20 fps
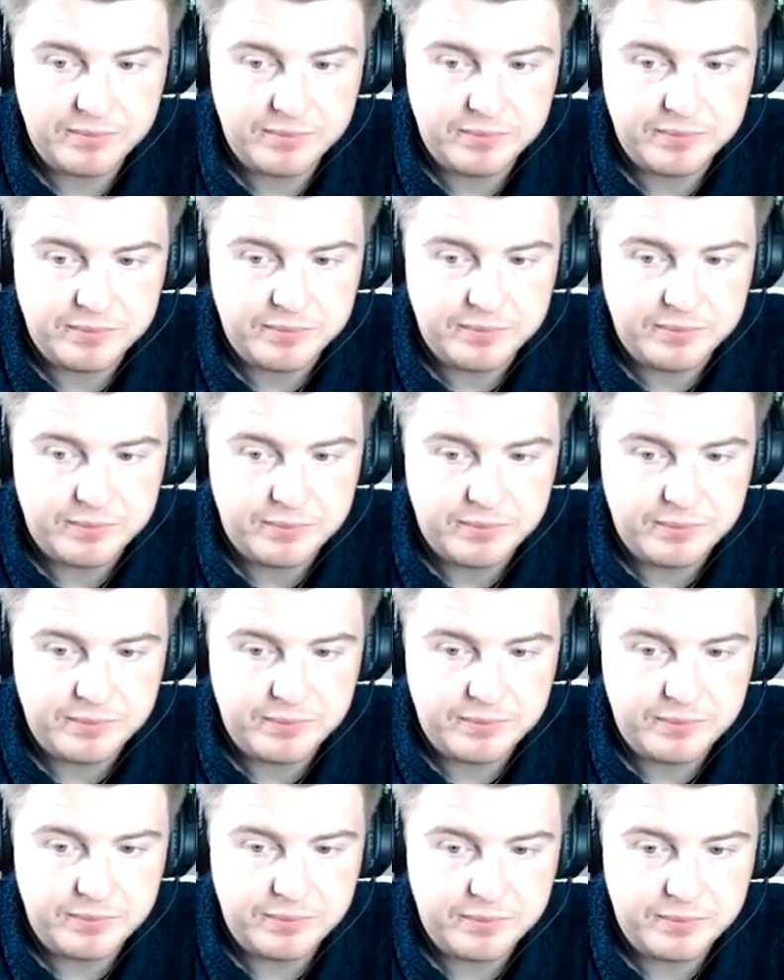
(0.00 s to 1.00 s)

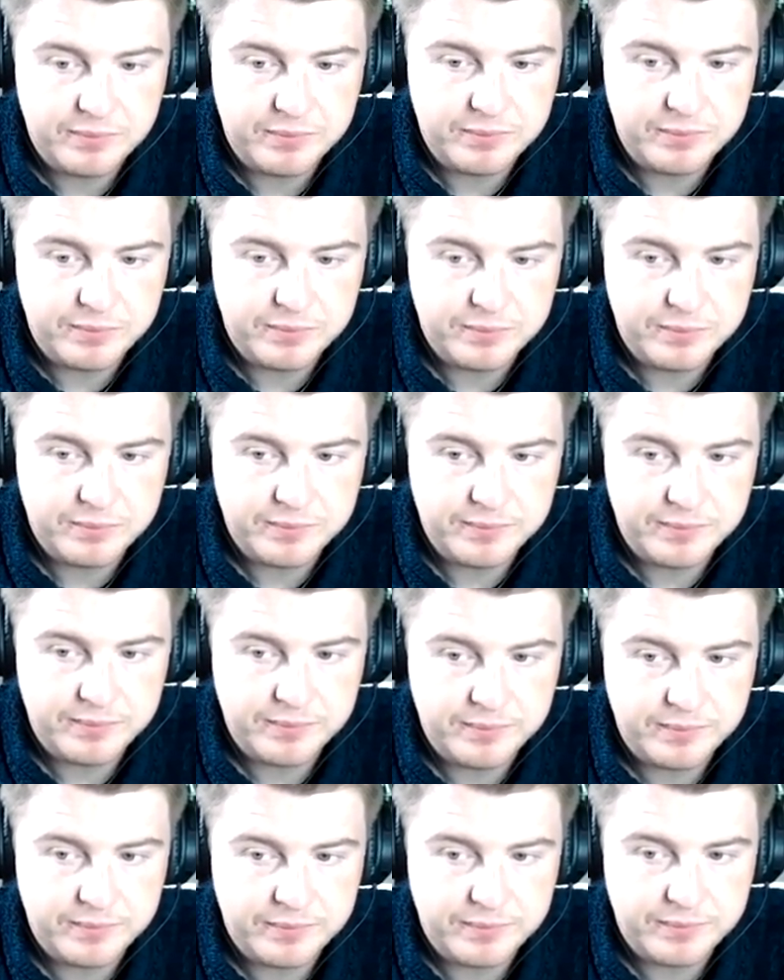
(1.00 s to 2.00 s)

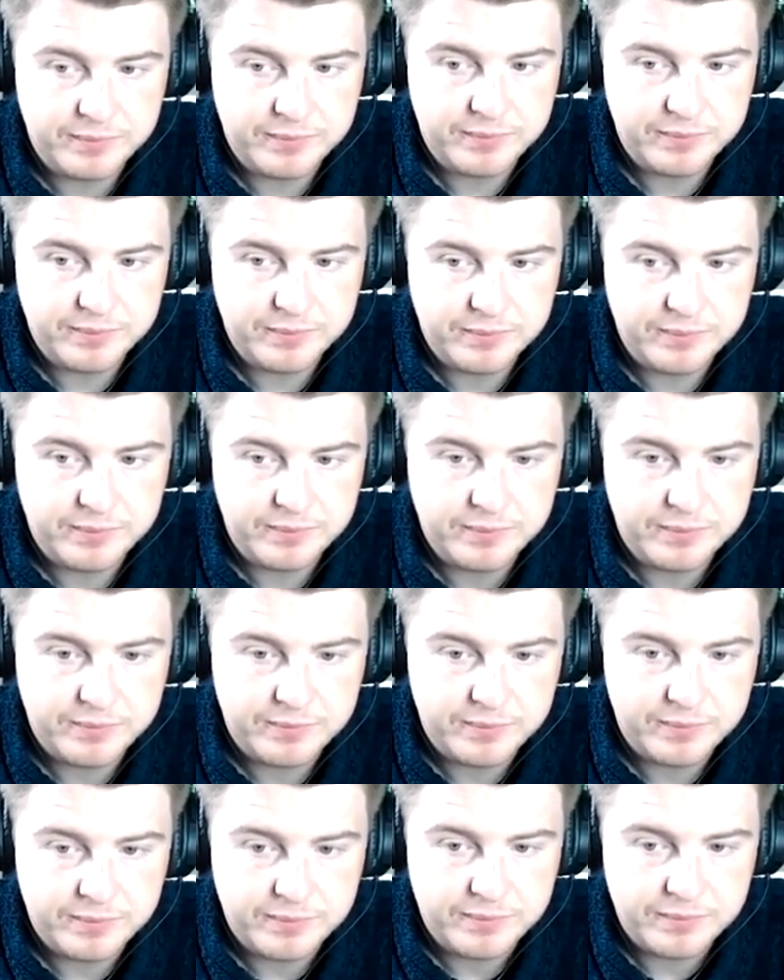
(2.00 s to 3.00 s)

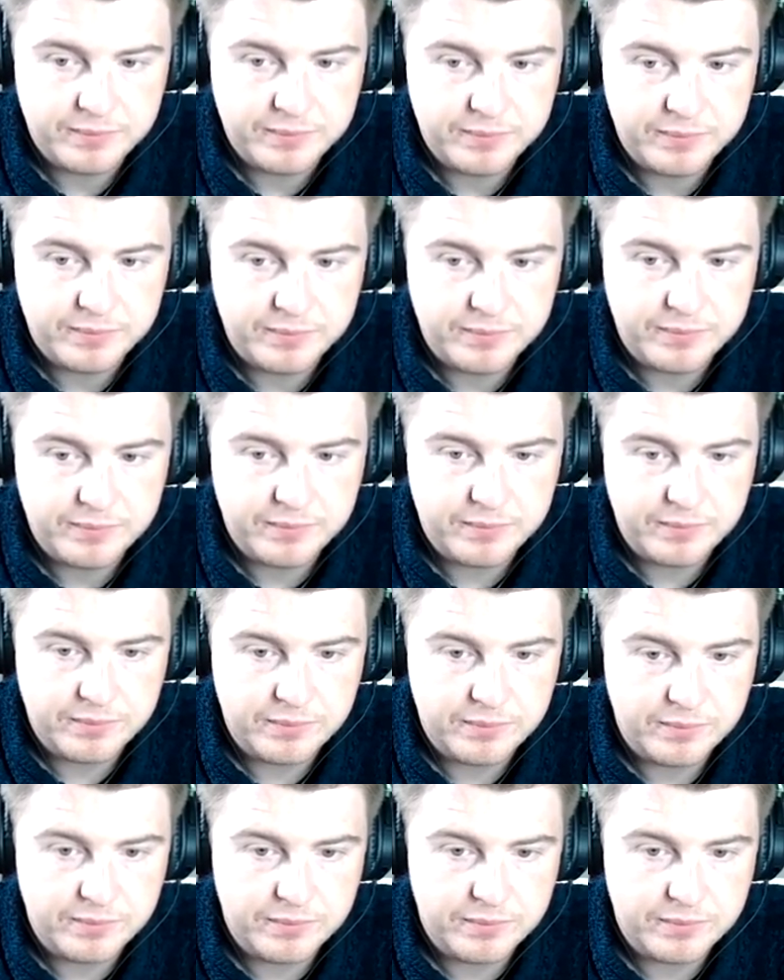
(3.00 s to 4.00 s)

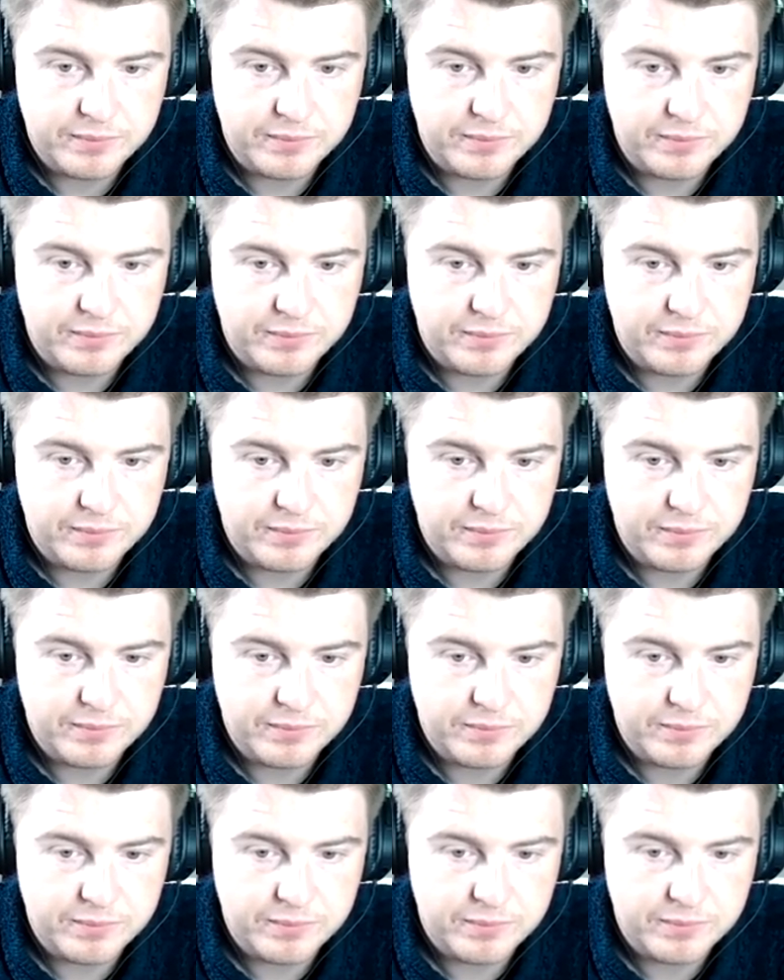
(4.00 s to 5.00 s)

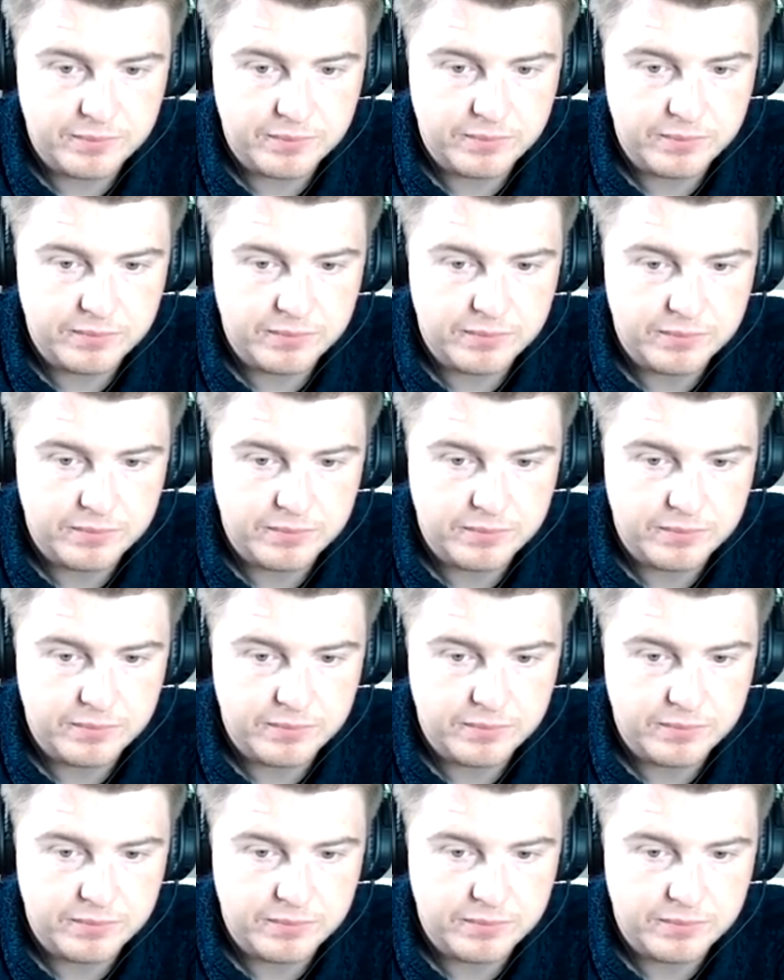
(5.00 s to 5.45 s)
No words are spoken by the person on screen.